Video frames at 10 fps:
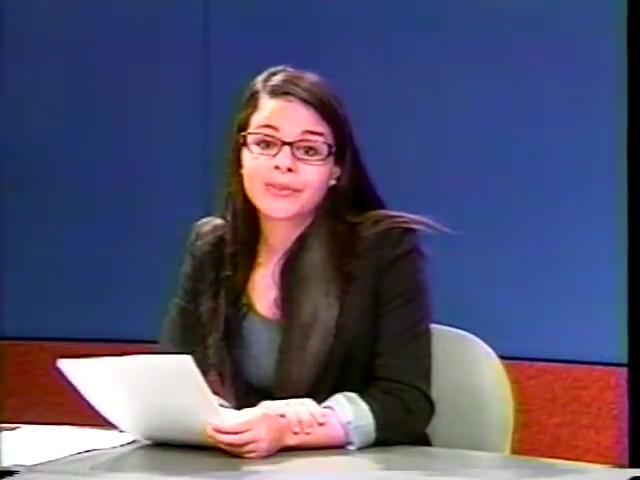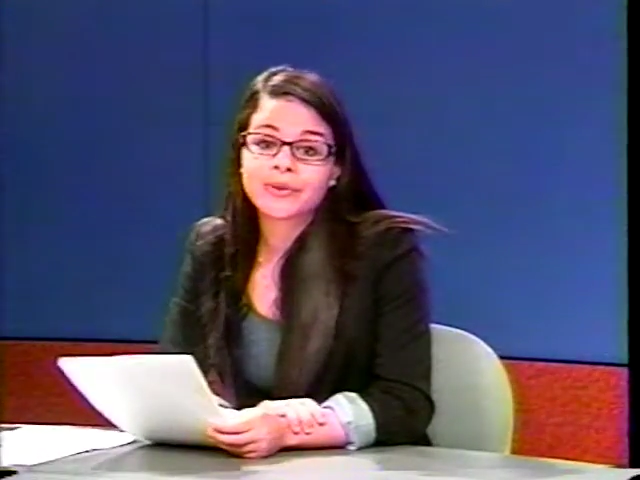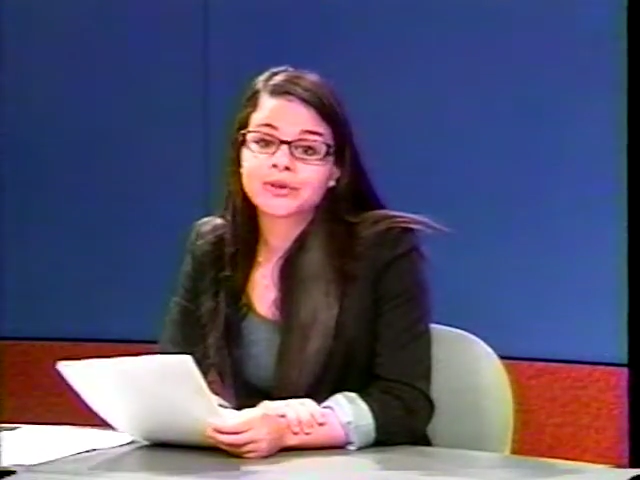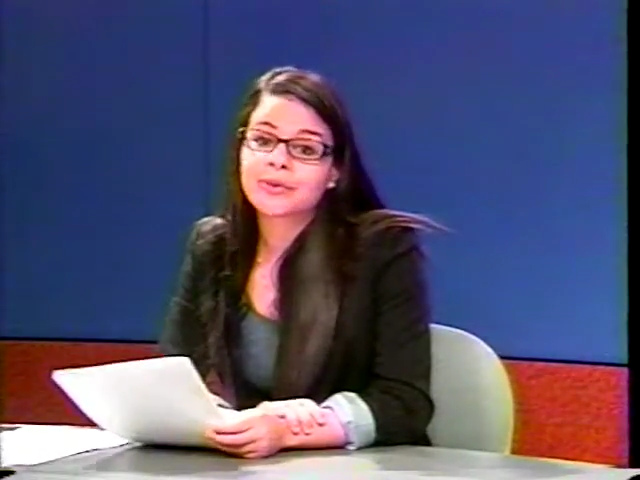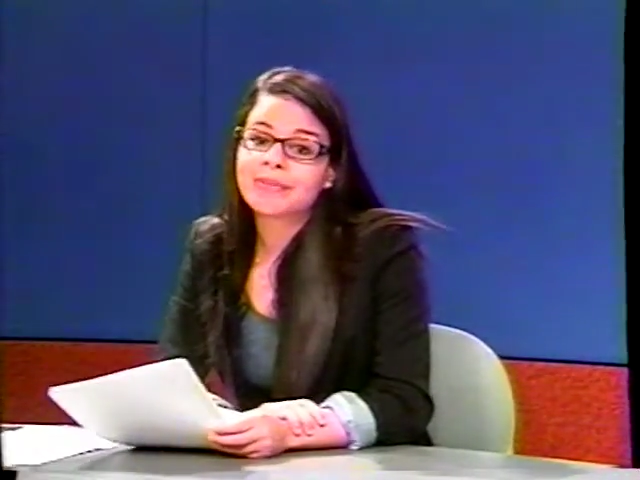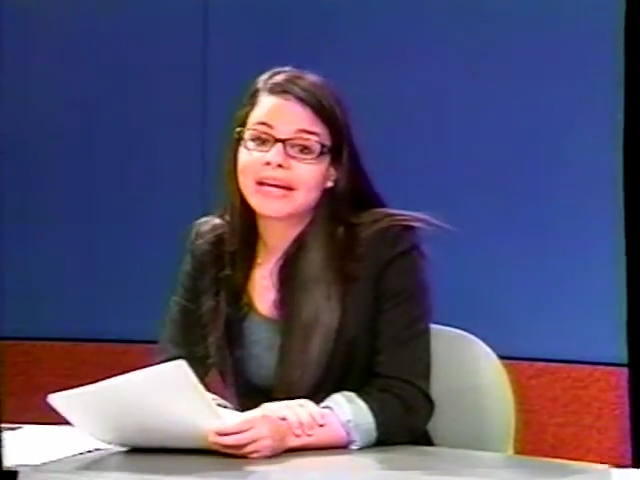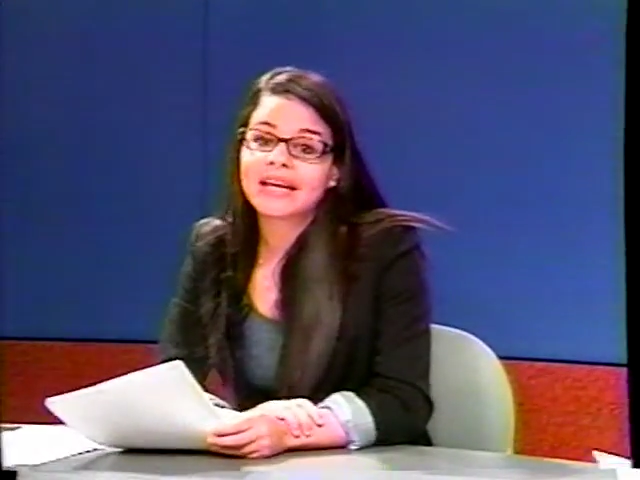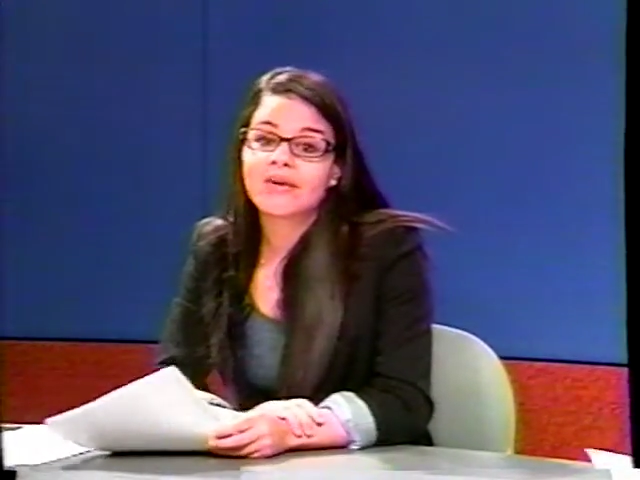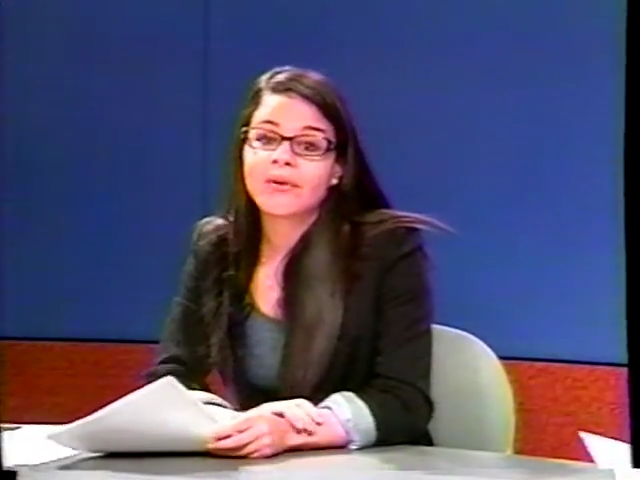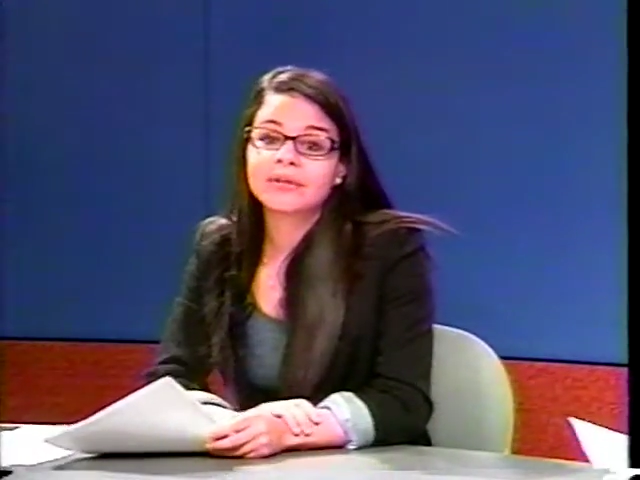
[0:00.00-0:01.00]
which will make
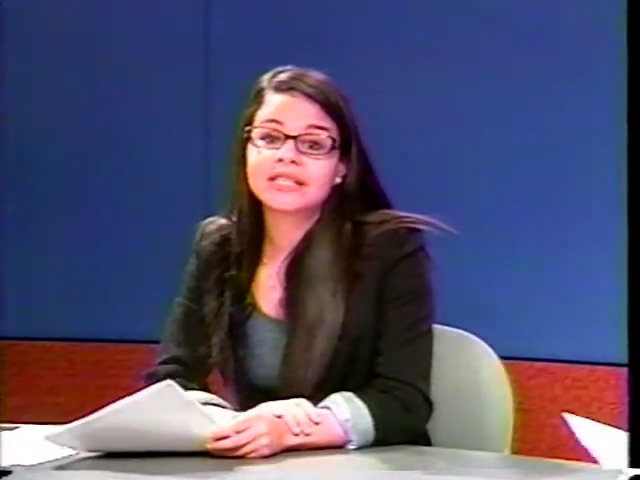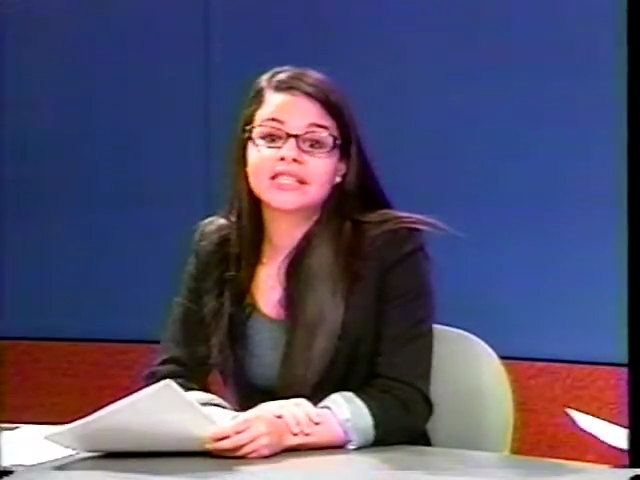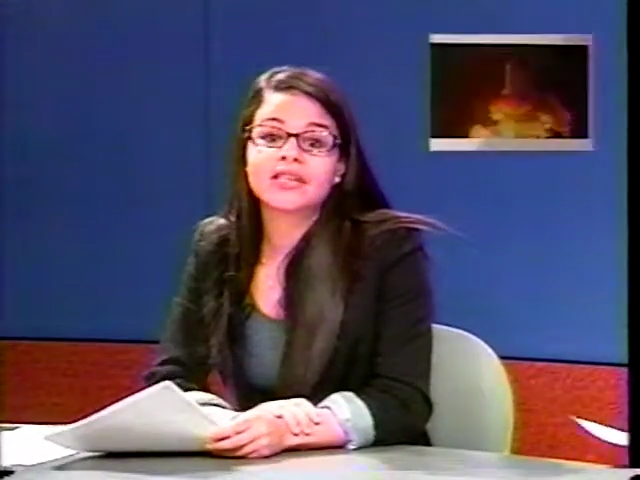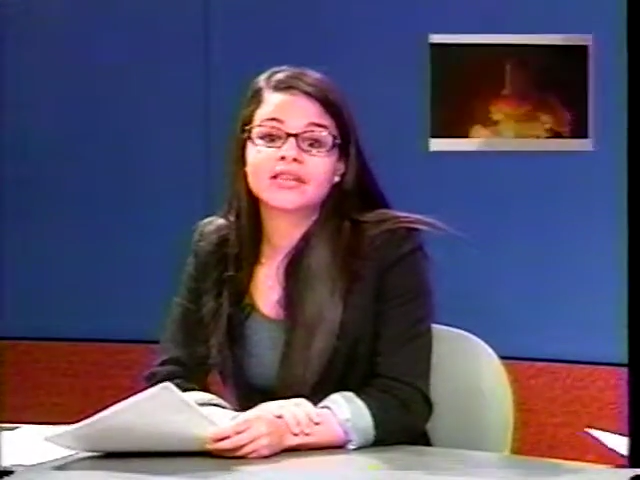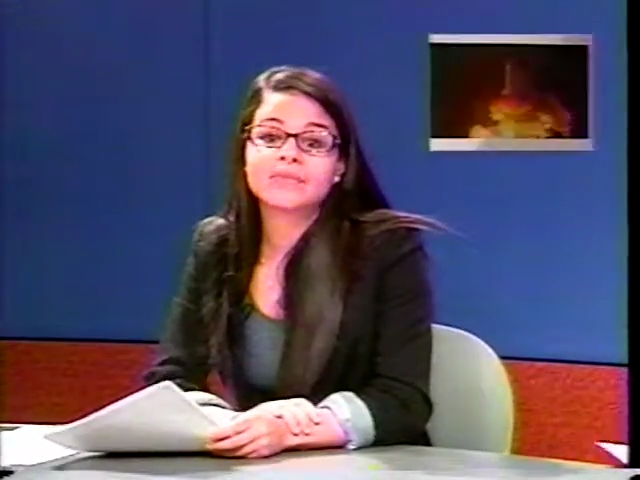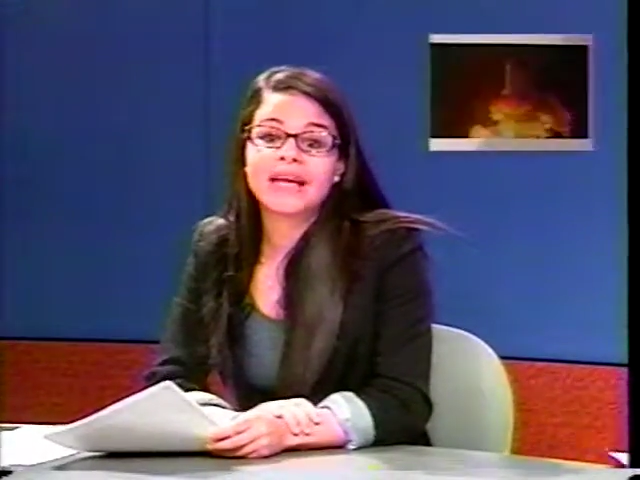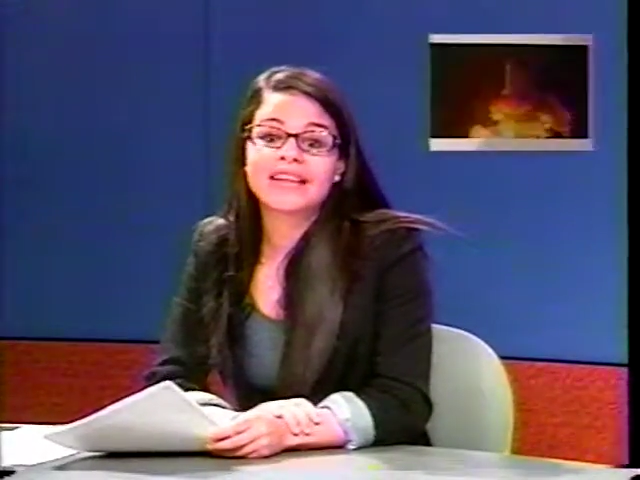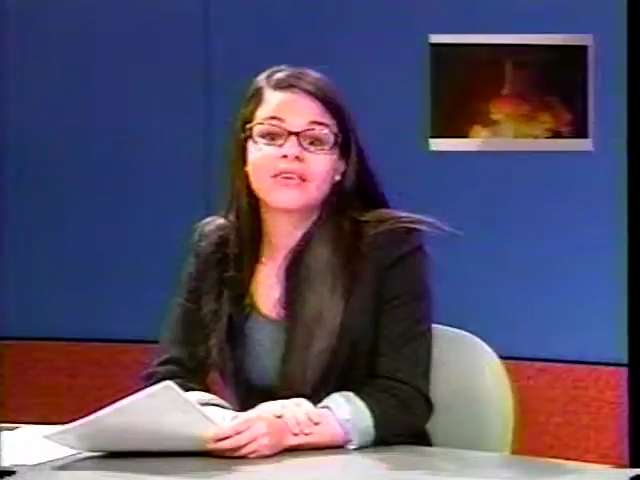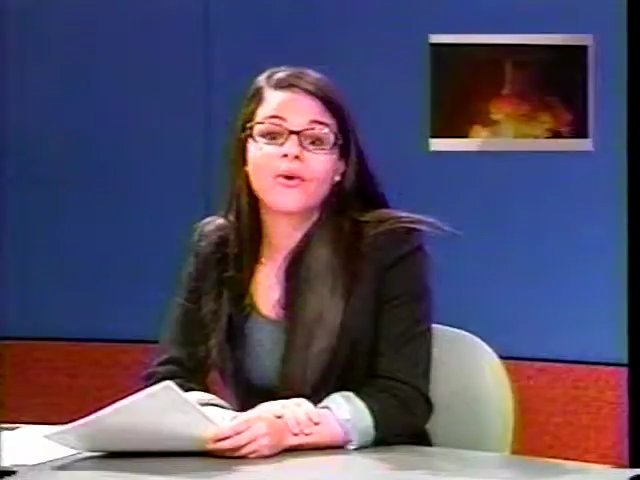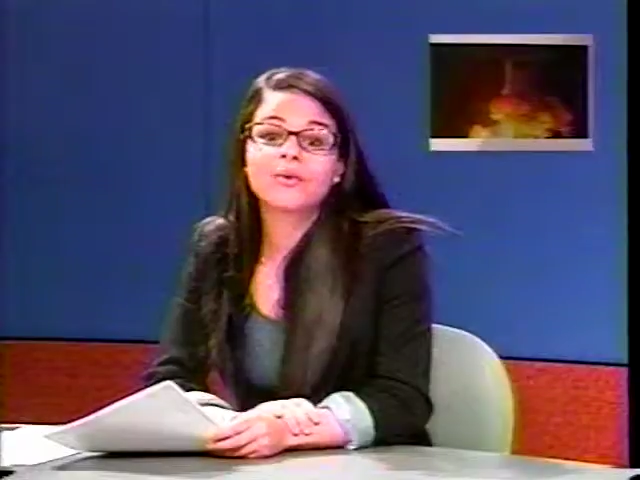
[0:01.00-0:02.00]
it
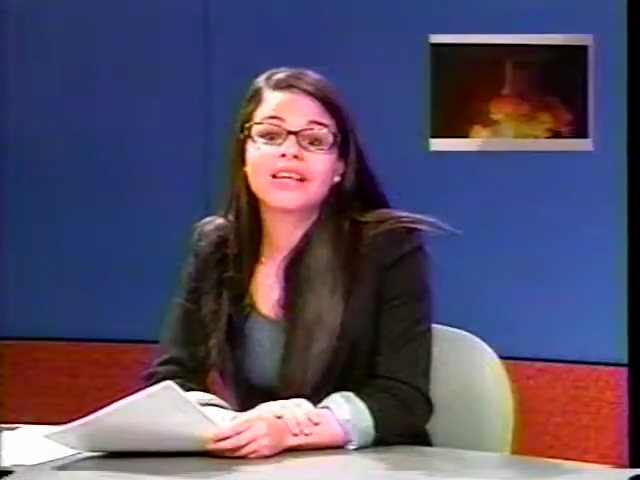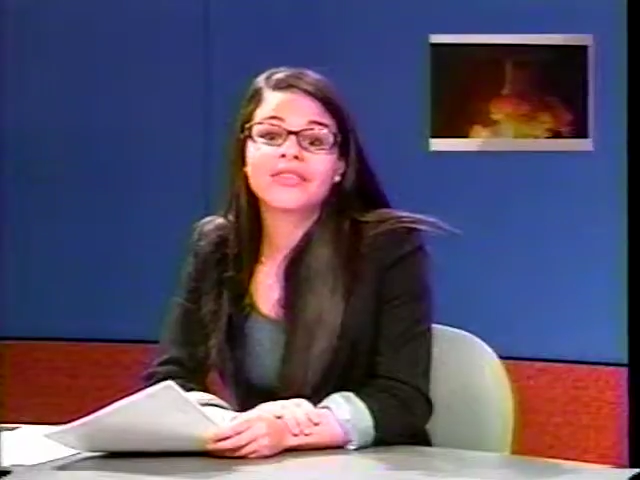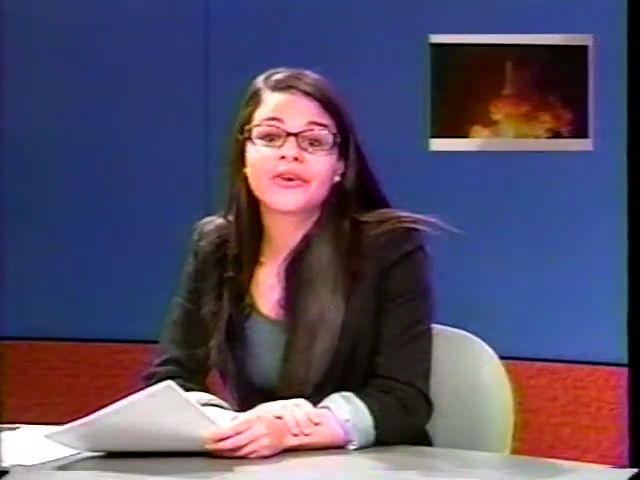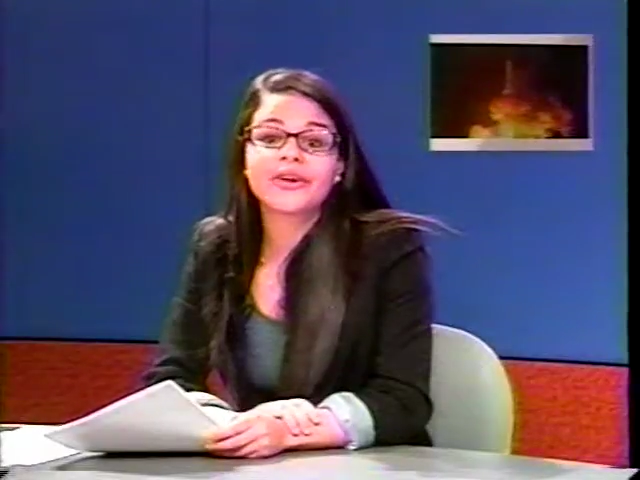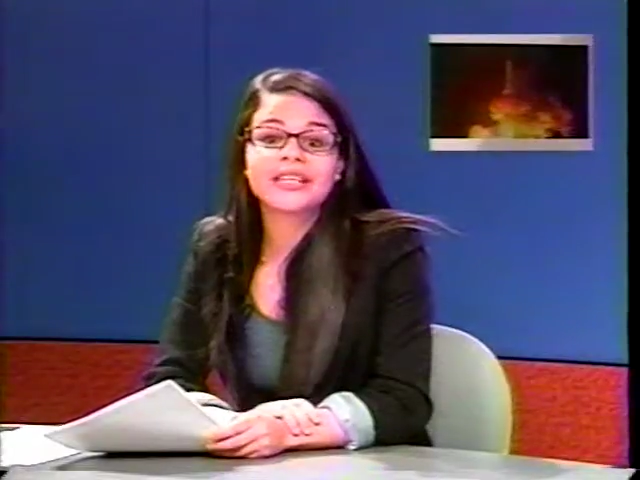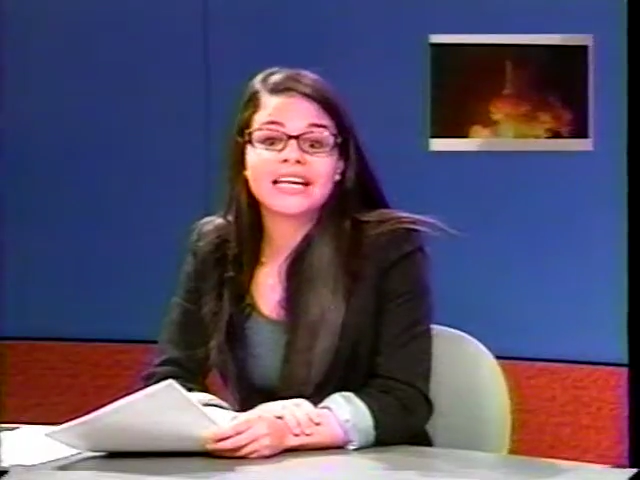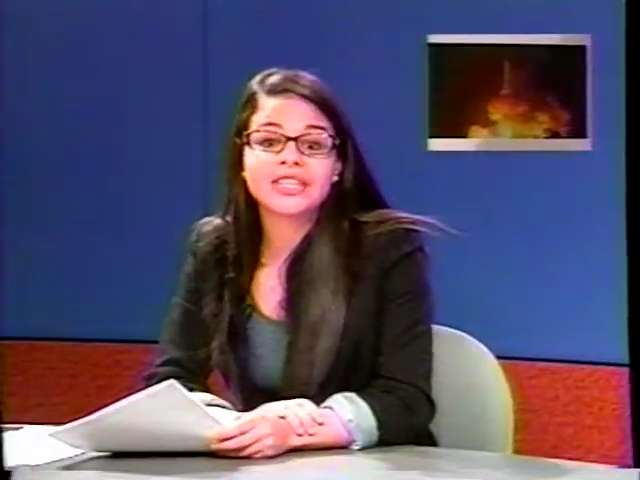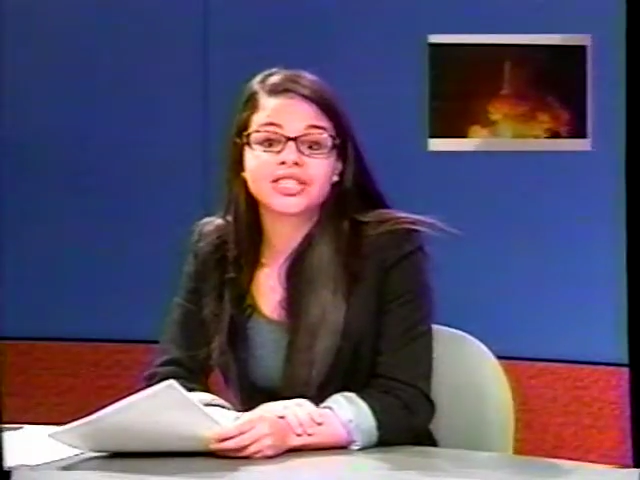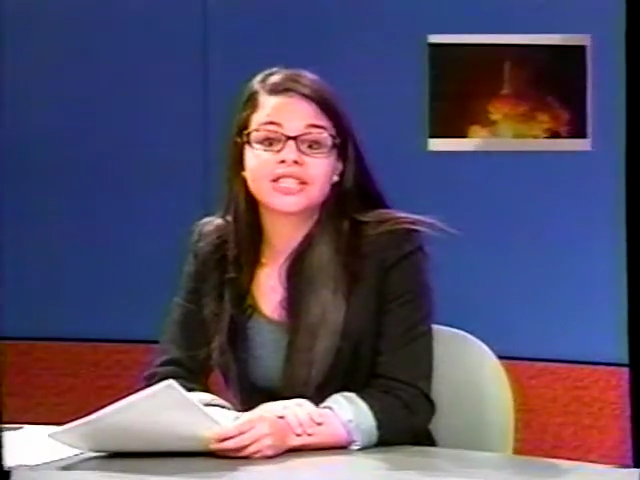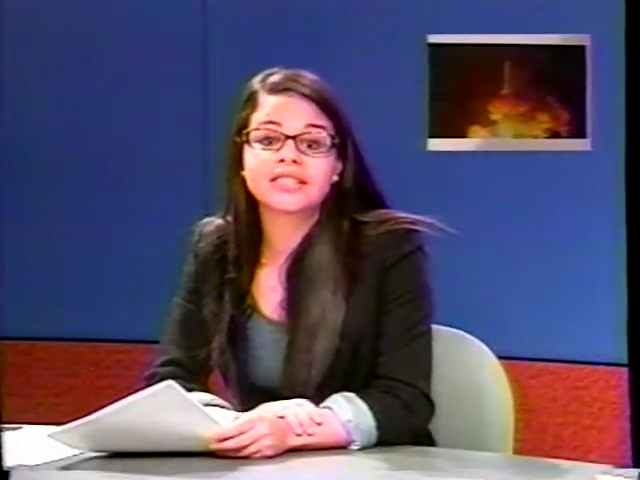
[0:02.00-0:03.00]
the only 3rd
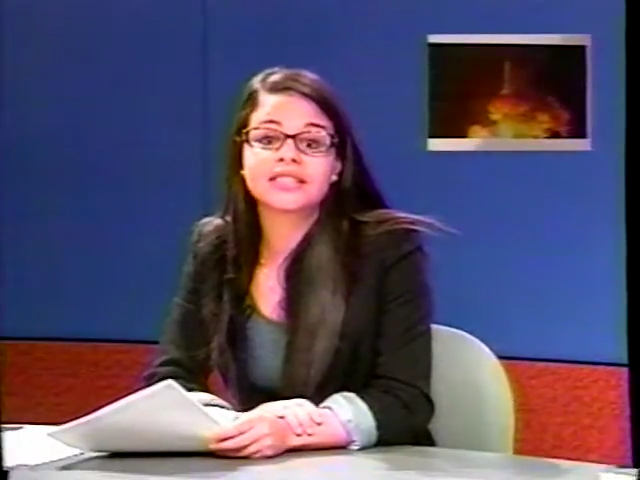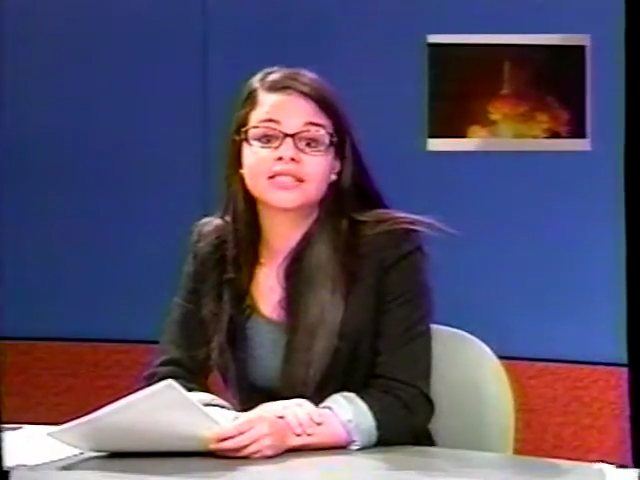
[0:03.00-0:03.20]
nation to